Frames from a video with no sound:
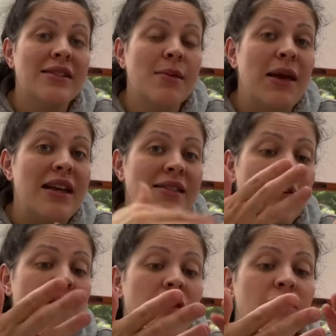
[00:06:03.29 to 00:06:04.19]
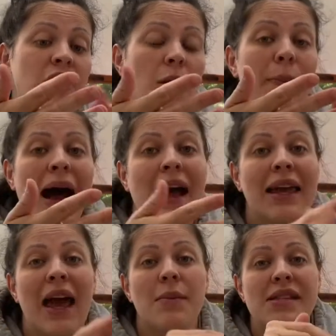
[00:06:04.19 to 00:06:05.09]
It makes everything for your back,
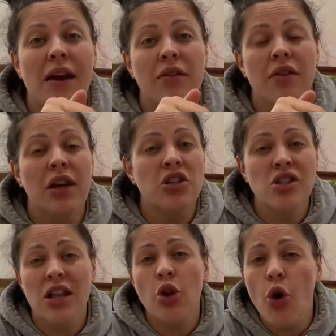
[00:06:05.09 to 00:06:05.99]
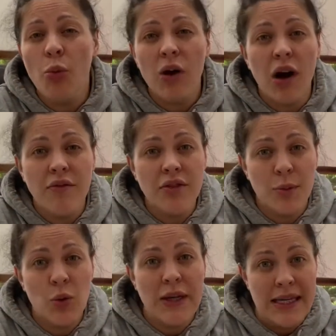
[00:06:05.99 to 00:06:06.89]
hips, everything just a lot more
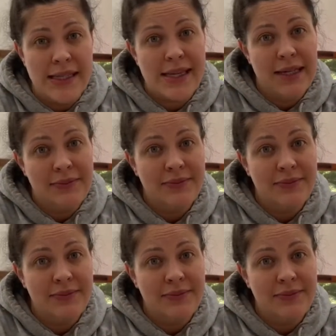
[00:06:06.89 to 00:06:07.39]
comfortable and easy.